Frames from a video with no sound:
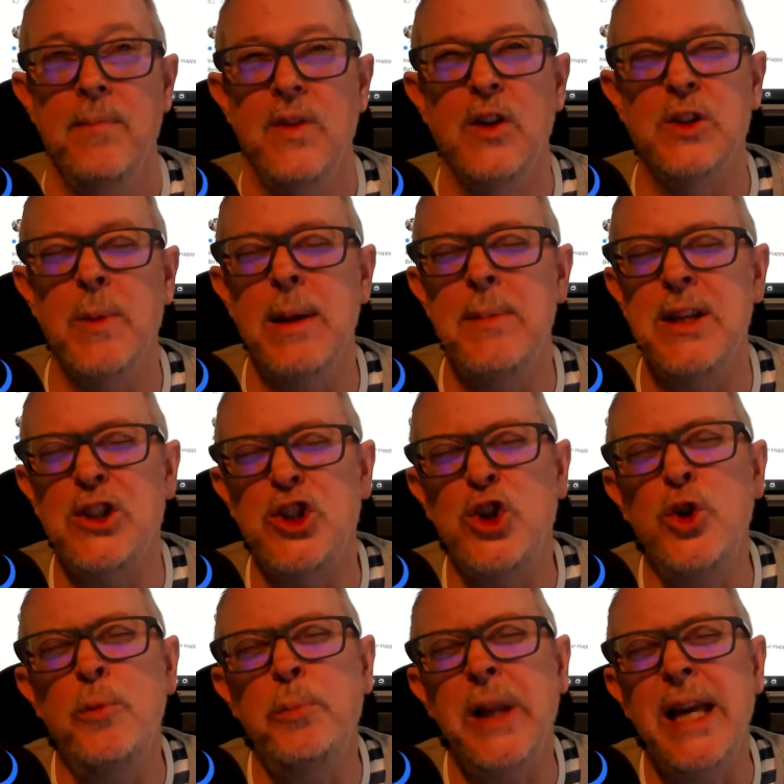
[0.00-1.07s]
there's maybe
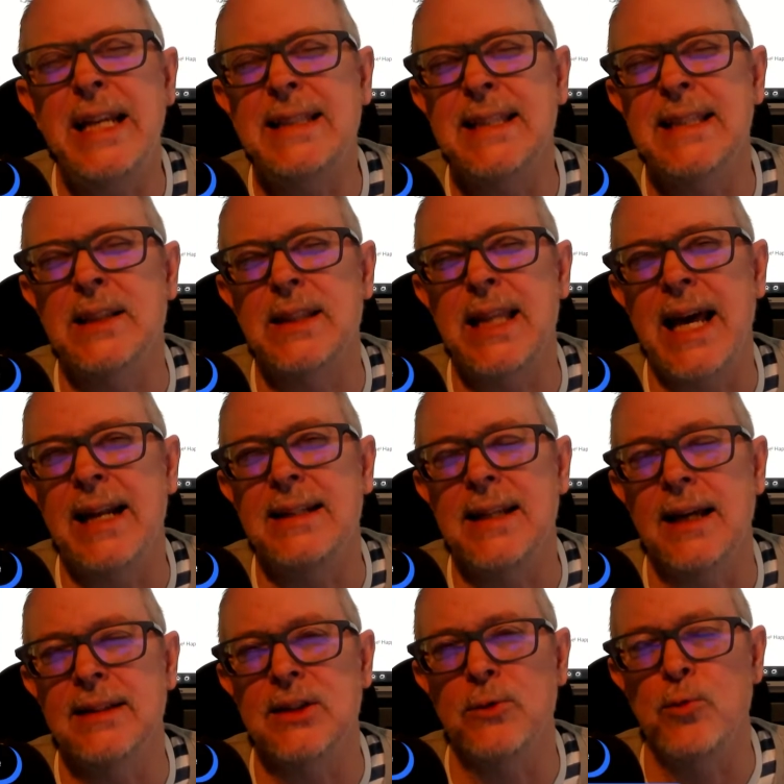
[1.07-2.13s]
2 places that it
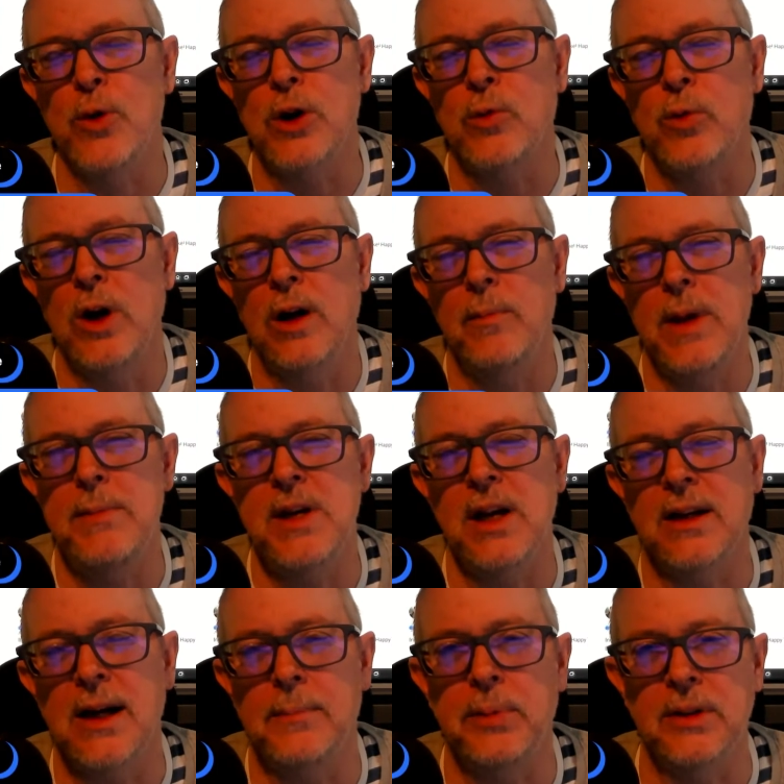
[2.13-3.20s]
doesn't work well, maybe a
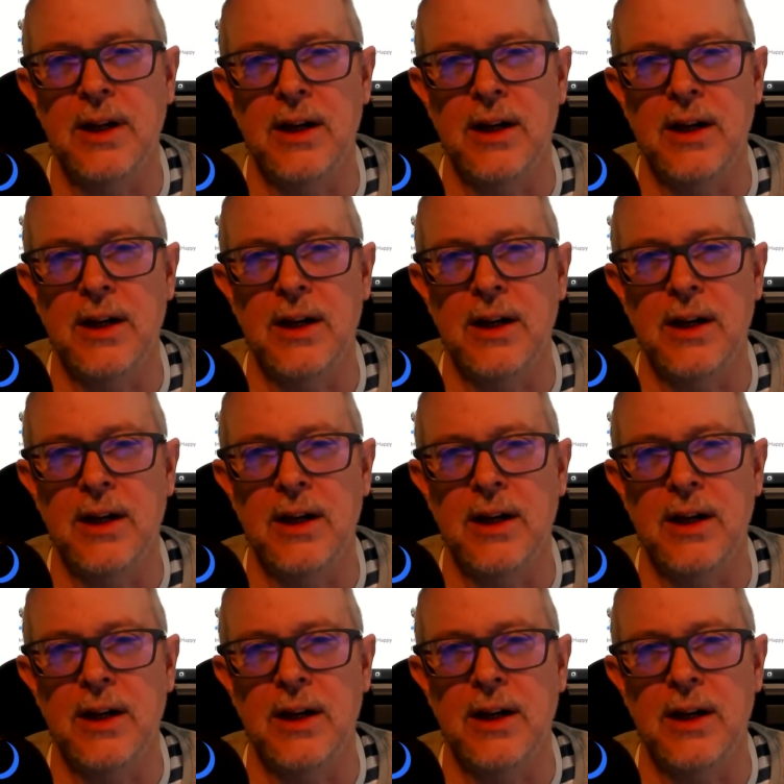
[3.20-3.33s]
couple